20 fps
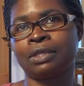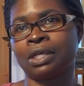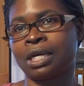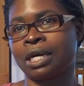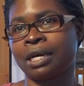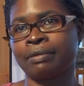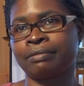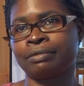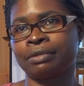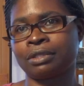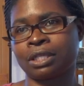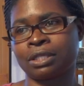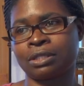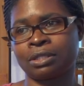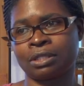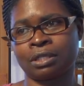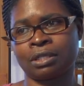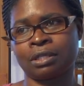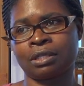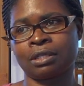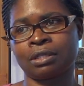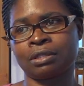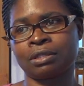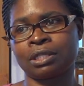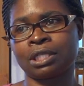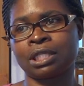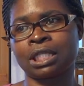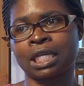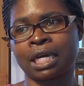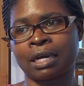love, such a
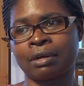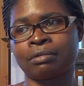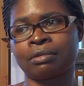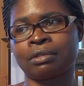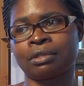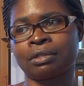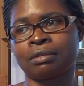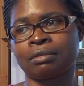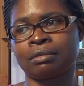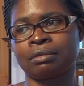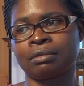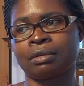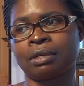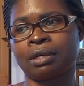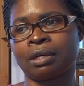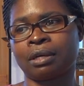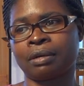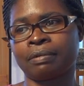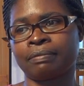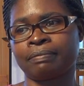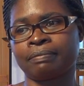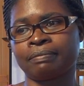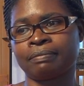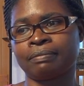reach out uh,